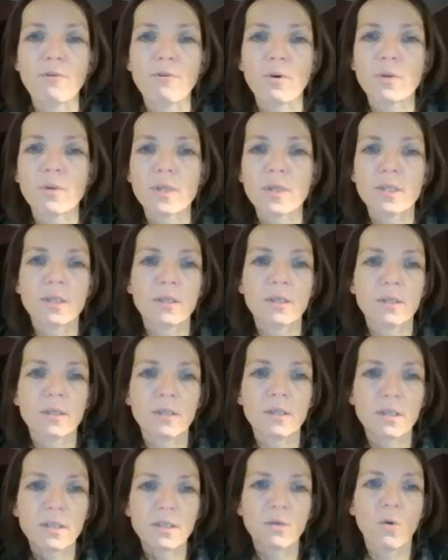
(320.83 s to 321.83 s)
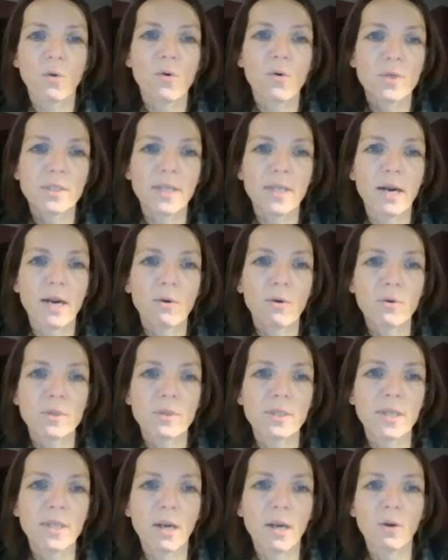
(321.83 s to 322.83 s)
Oh, this occurs and that occurs
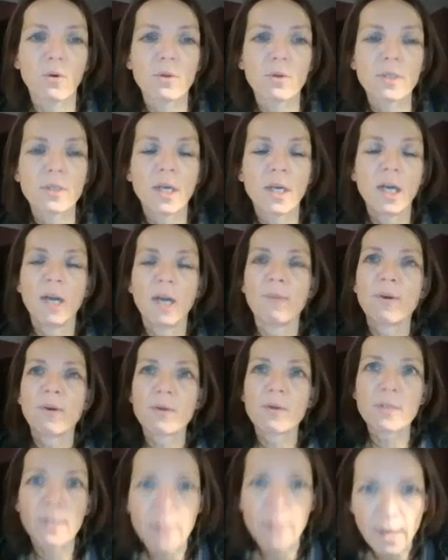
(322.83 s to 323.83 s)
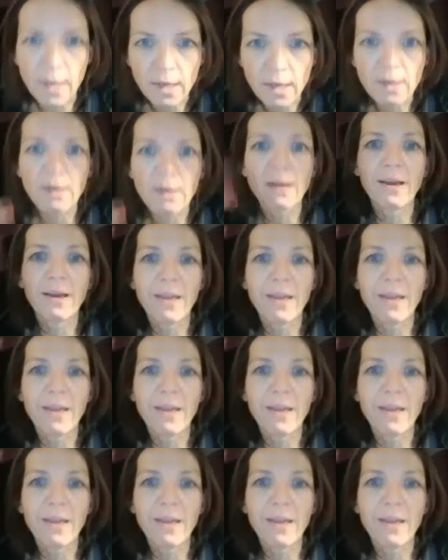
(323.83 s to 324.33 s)
and that occurs, because then